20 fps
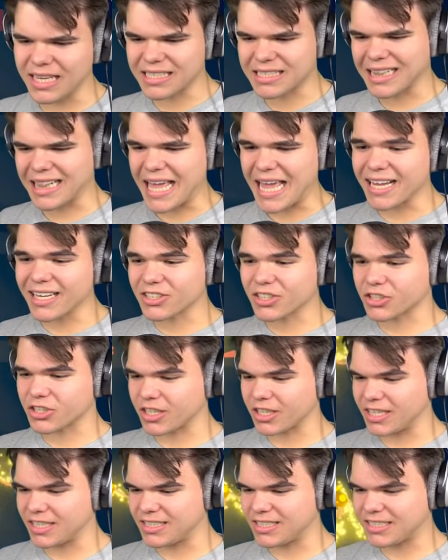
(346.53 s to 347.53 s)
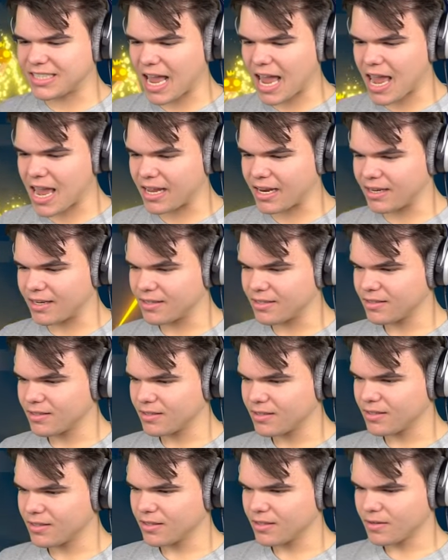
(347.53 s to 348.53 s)
these lasers are insane.
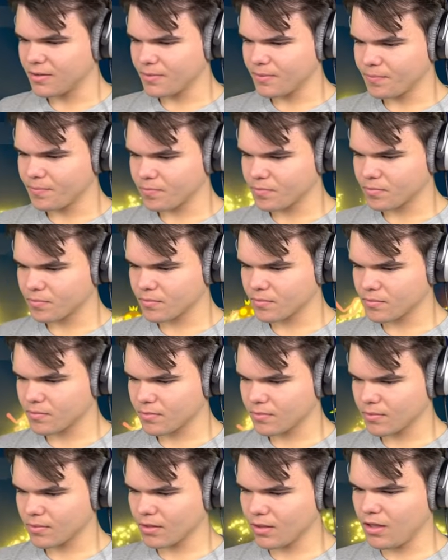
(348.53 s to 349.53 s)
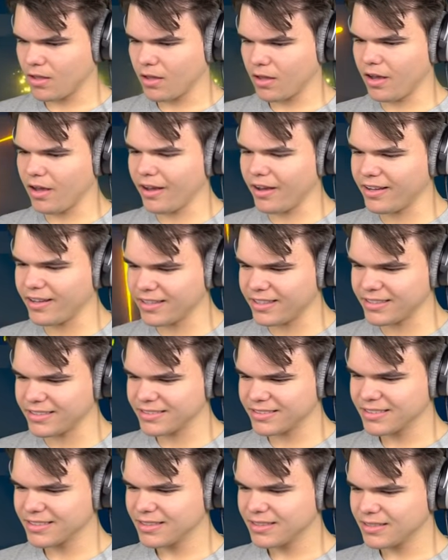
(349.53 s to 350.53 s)
Dude, he's dropping lasers on my
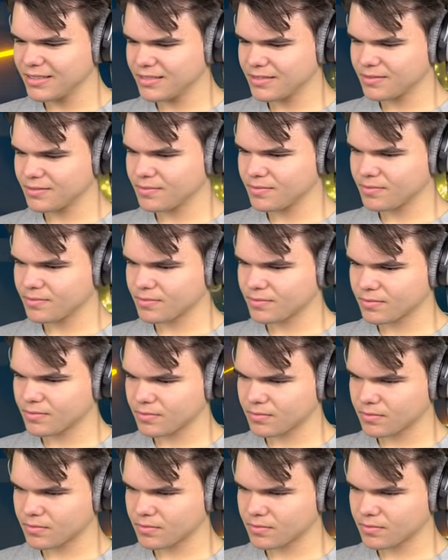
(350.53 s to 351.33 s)
face.